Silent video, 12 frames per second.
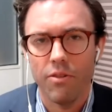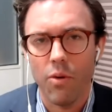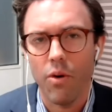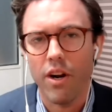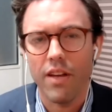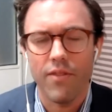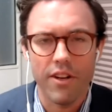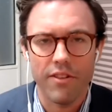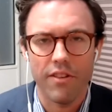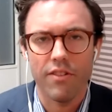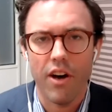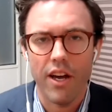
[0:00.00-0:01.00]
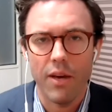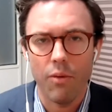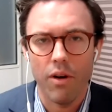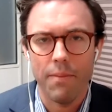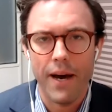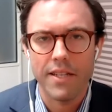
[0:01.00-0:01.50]
Do we want to live in a society
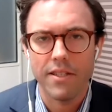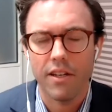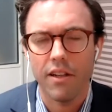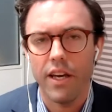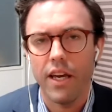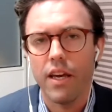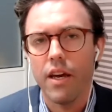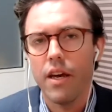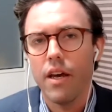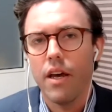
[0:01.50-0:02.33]
where basically